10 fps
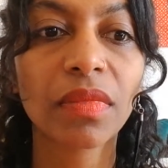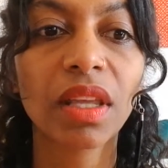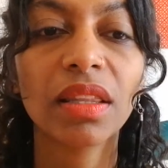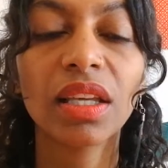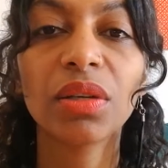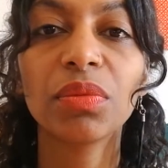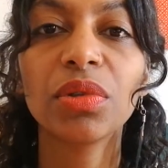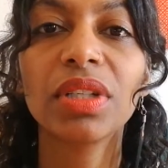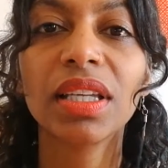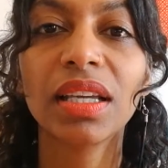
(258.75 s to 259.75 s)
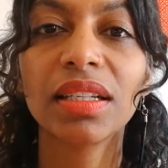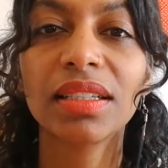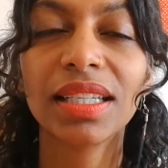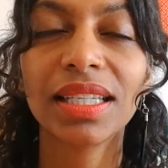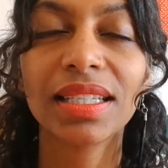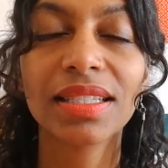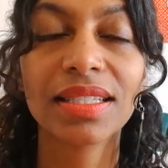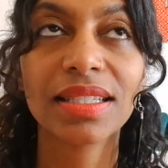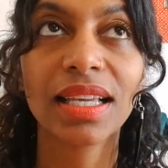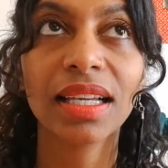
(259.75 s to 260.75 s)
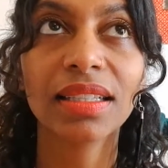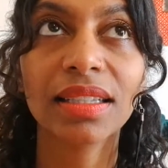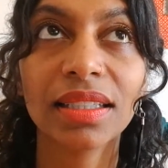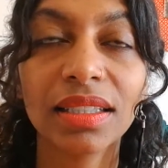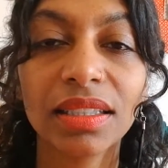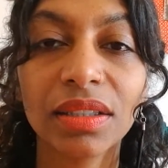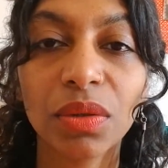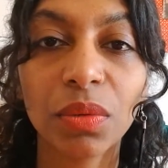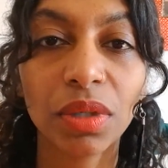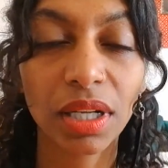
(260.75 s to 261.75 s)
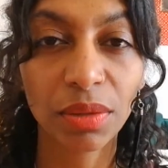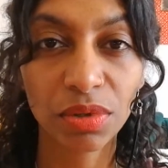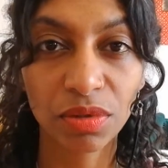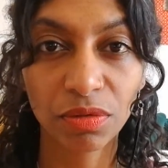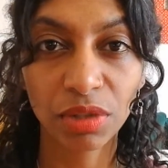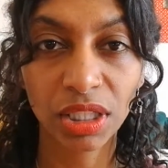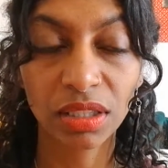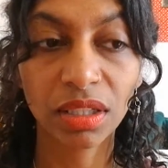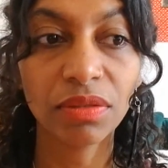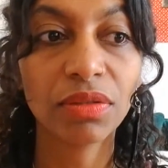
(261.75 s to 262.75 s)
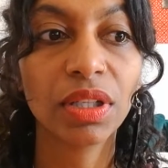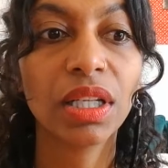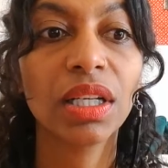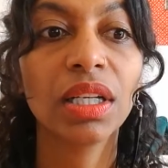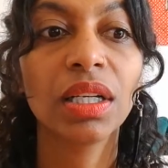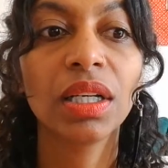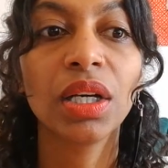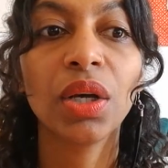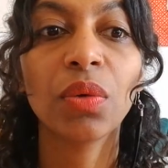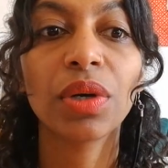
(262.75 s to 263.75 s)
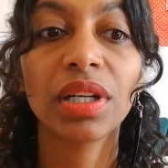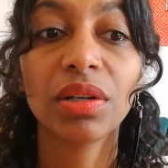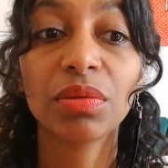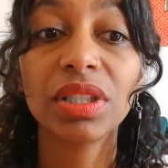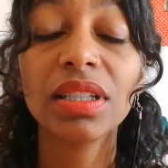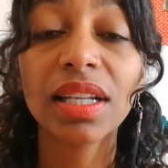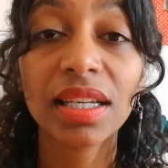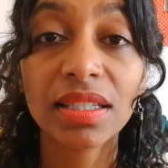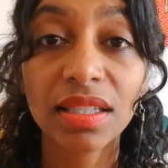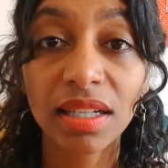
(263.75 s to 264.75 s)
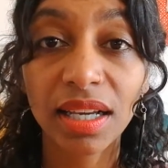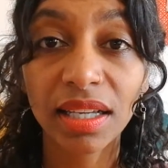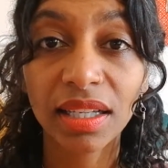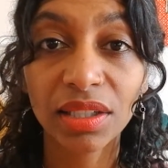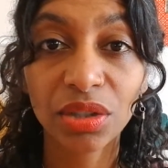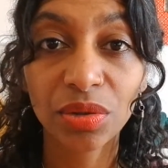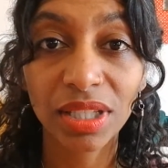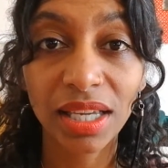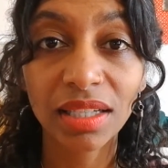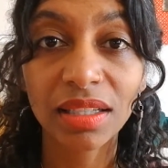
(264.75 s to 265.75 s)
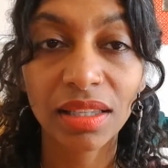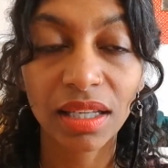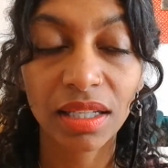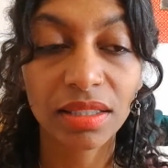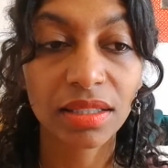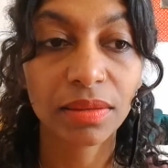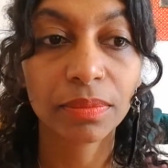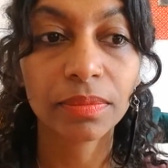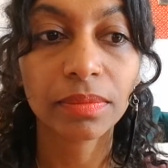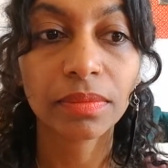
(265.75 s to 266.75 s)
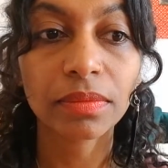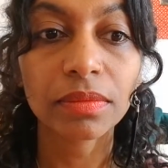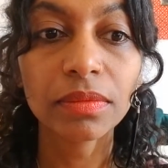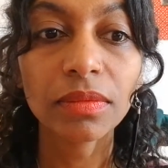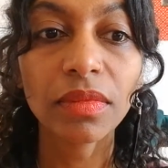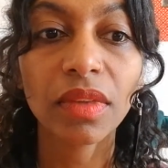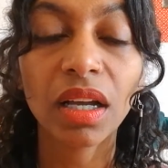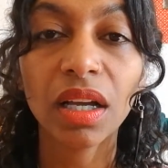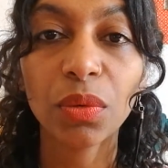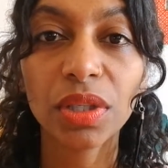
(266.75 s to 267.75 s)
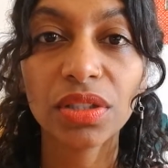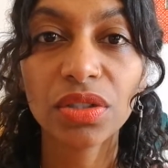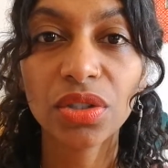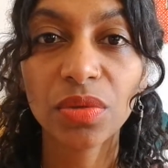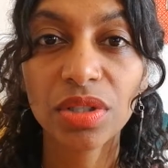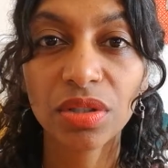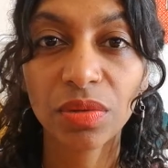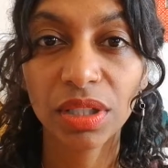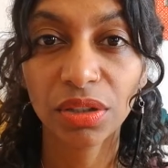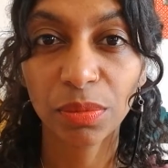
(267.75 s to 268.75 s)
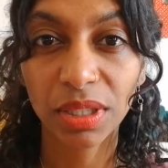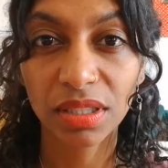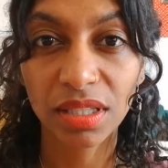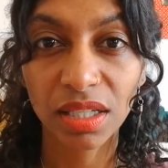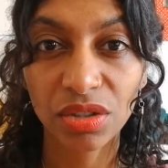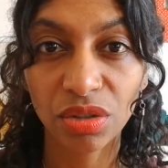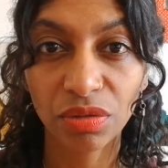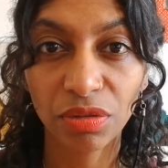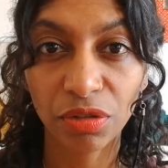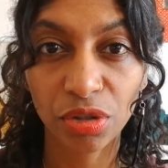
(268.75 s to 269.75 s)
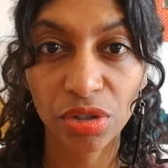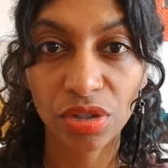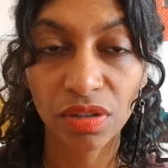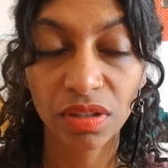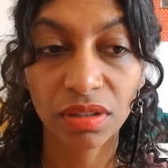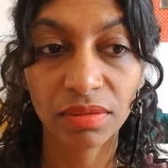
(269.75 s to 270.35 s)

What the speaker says: They communicated exactly what I was afraid of. When I realized that I had created that, I went into a surrender meditation first.